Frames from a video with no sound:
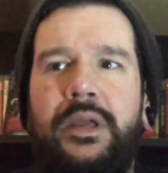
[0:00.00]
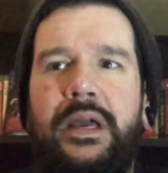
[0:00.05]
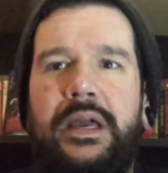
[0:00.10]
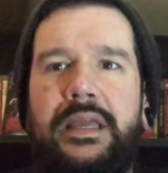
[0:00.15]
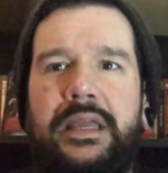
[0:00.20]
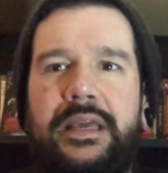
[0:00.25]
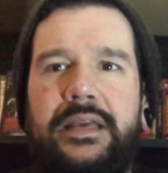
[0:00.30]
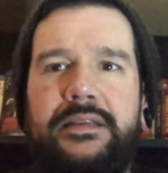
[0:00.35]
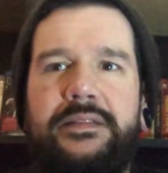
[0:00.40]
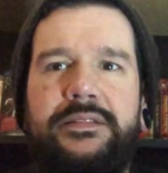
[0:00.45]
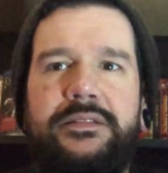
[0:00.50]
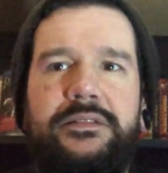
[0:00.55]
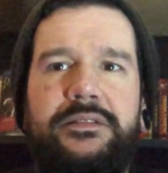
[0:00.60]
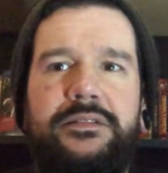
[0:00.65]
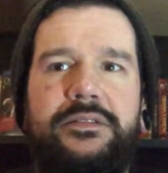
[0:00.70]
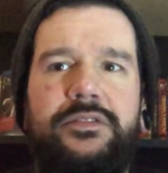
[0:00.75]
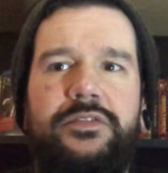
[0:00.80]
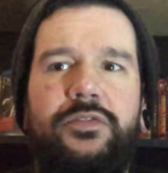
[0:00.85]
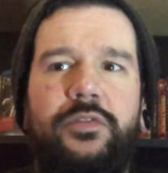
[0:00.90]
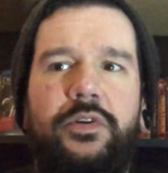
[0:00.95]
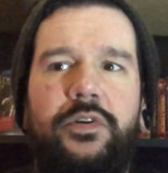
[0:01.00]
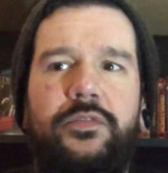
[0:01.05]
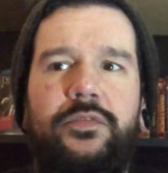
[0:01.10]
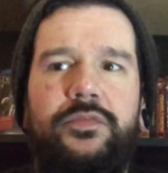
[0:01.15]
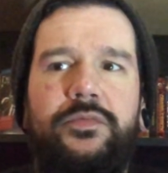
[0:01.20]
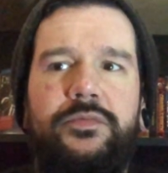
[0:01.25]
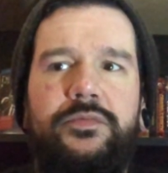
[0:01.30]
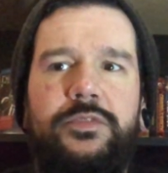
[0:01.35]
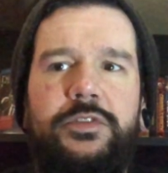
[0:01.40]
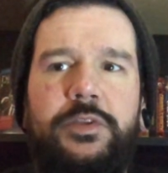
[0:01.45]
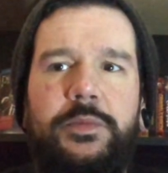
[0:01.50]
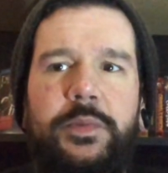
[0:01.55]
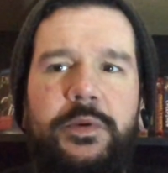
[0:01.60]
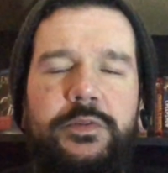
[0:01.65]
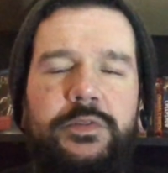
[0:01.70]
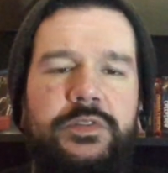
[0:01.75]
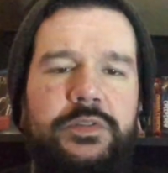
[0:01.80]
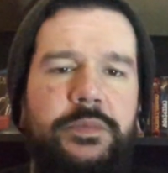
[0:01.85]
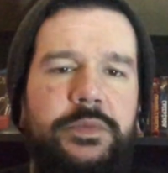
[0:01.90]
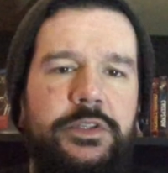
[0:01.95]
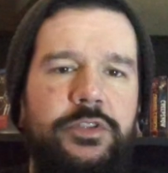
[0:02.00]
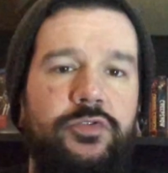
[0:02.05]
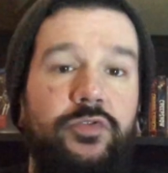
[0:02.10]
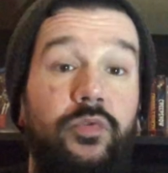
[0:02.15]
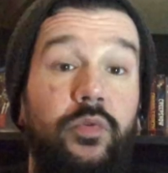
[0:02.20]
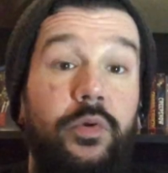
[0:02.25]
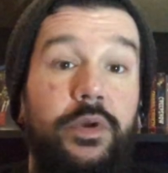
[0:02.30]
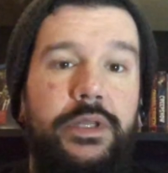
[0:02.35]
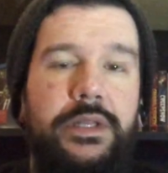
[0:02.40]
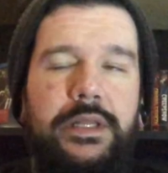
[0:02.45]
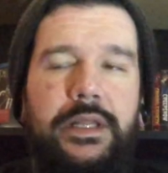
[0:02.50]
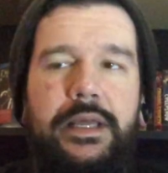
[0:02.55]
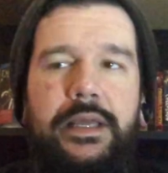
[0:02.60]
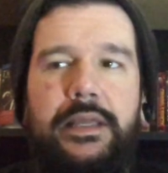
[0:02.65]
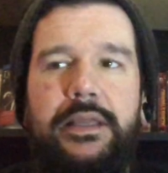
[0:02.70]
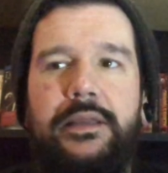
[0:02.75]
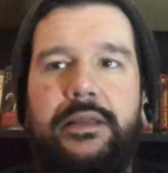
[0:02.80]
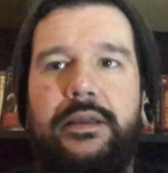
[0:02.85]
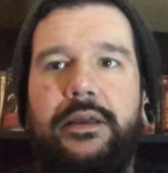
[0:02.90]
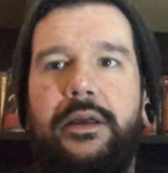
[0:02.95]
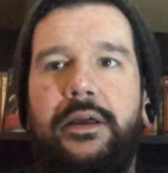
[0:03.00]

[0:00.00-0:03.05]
I guess, sort of supposed to be droid-like,